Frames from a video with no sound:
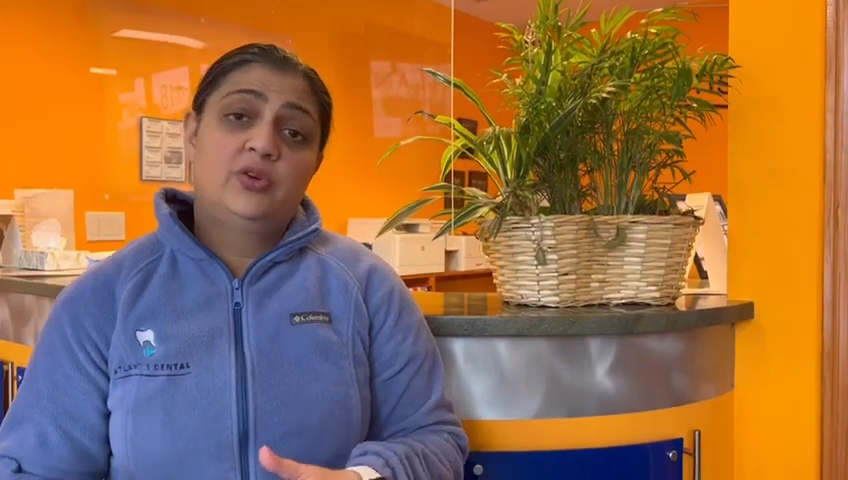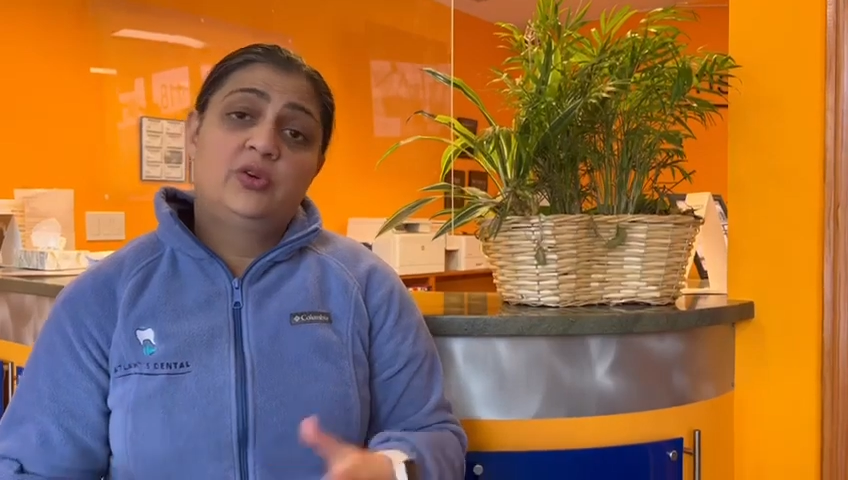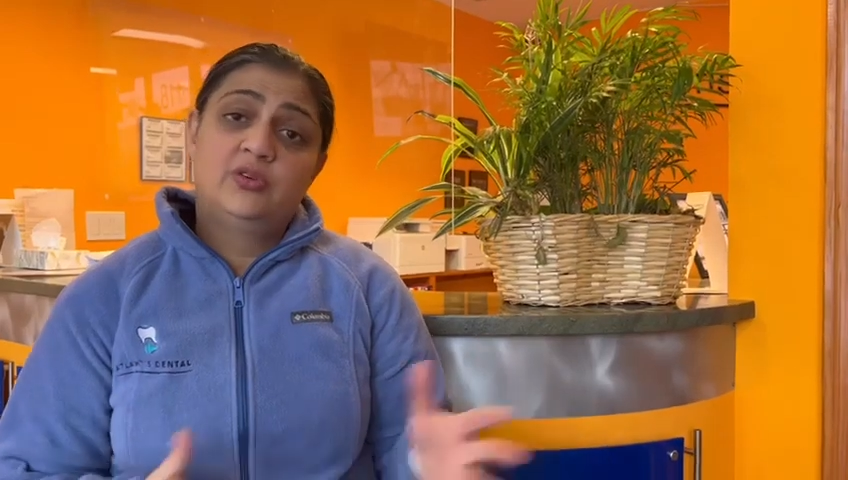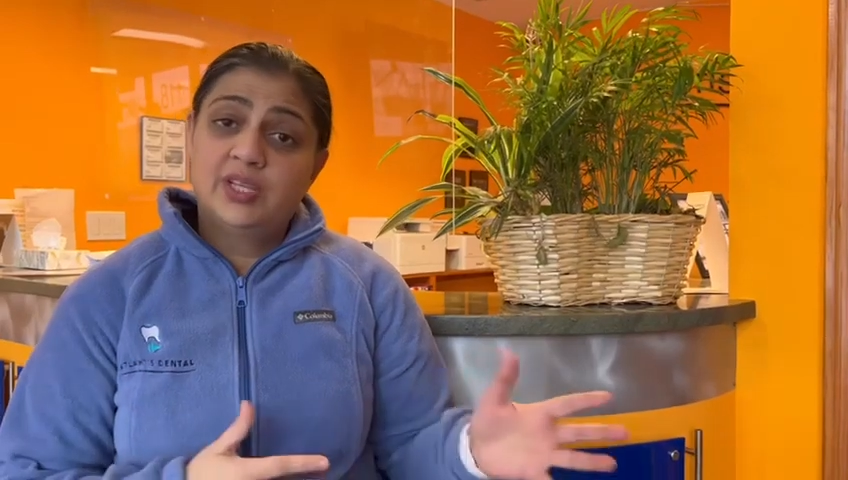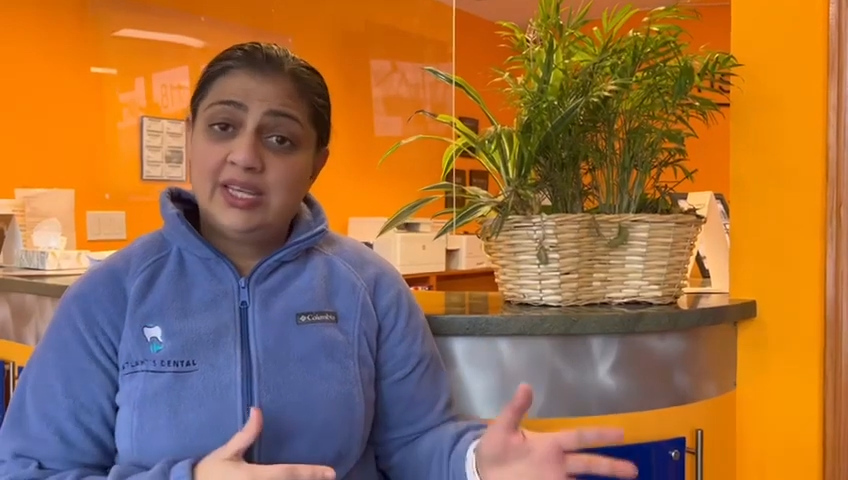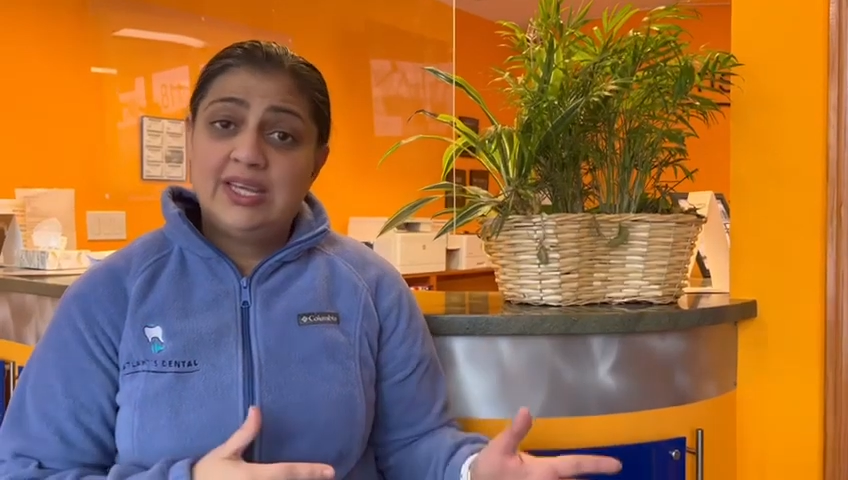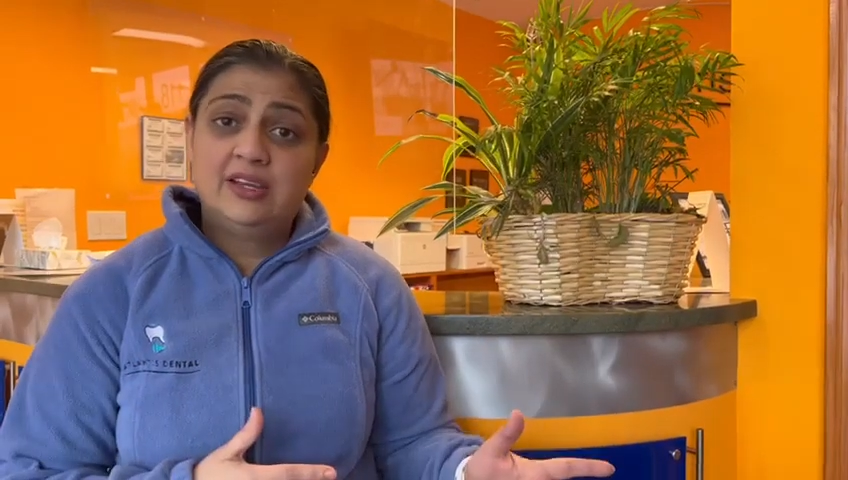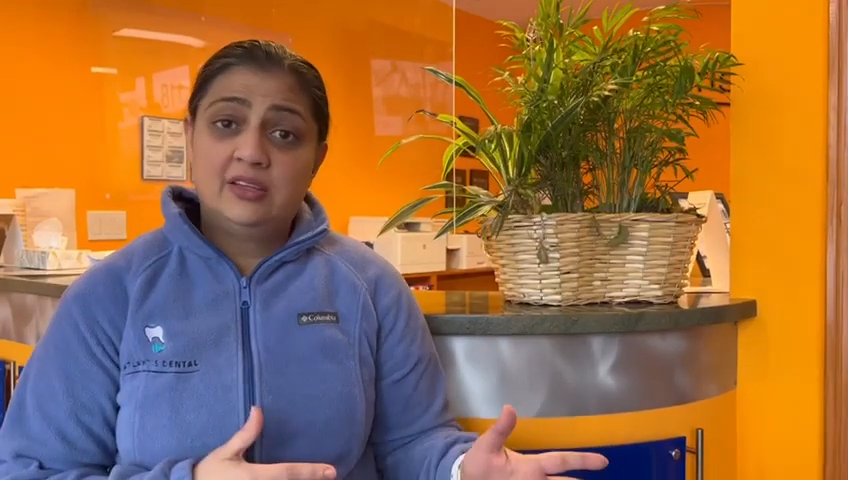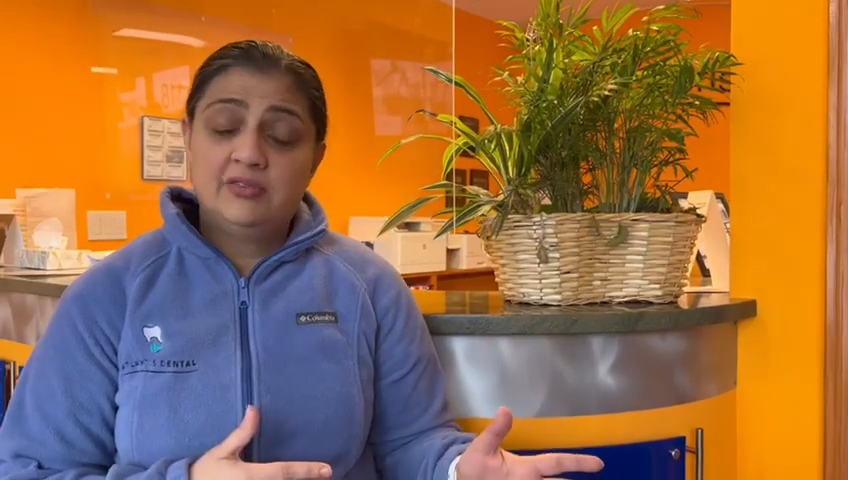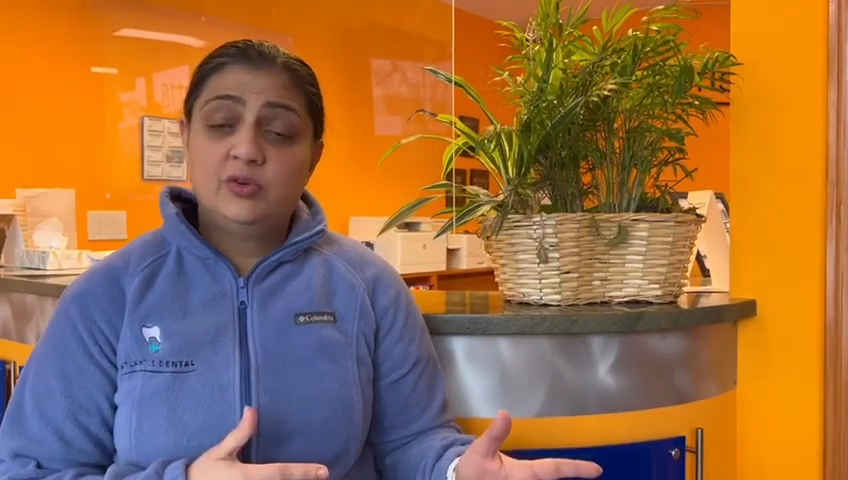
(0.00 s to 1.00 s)
don't really need
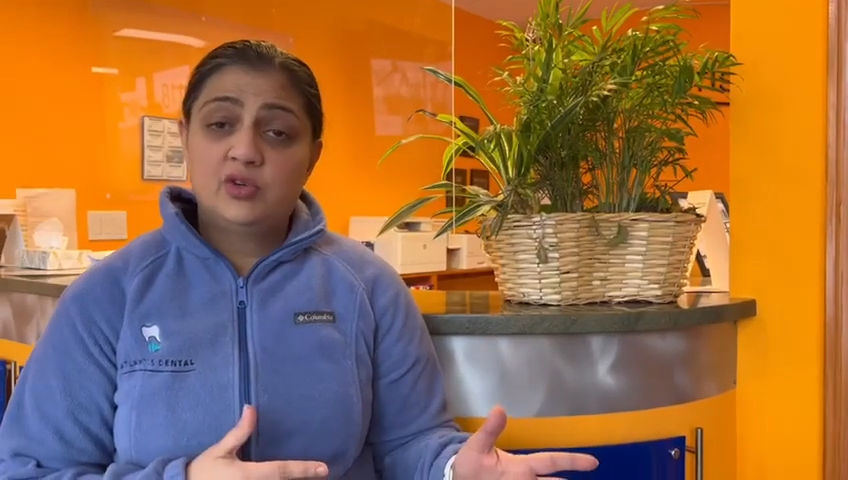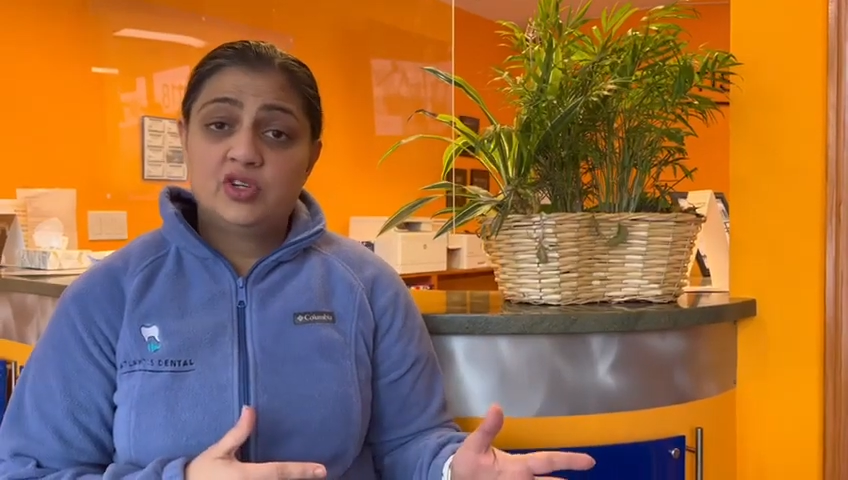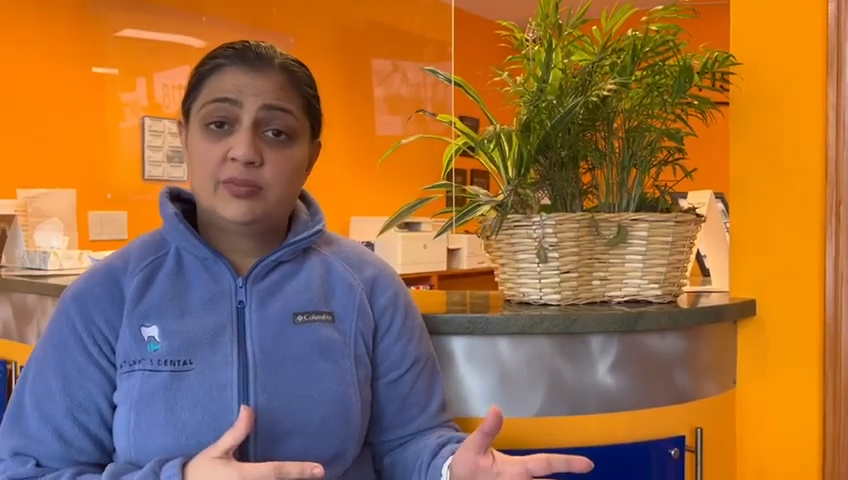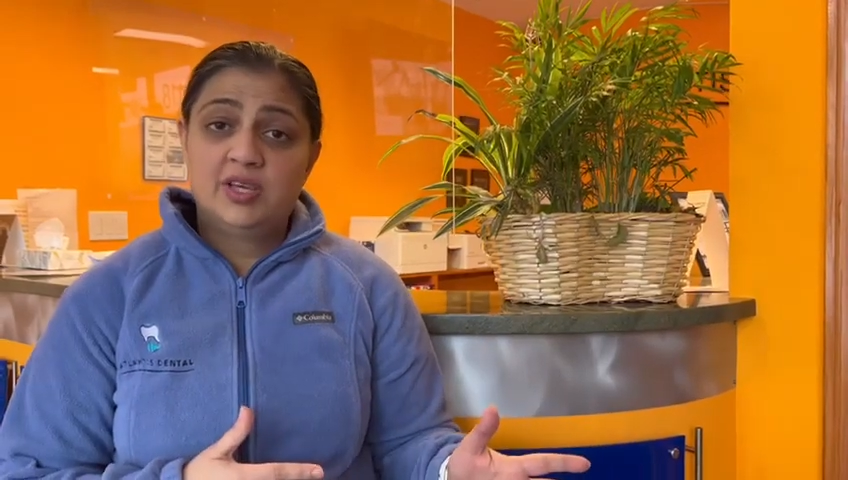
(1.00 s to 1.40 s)
in the future,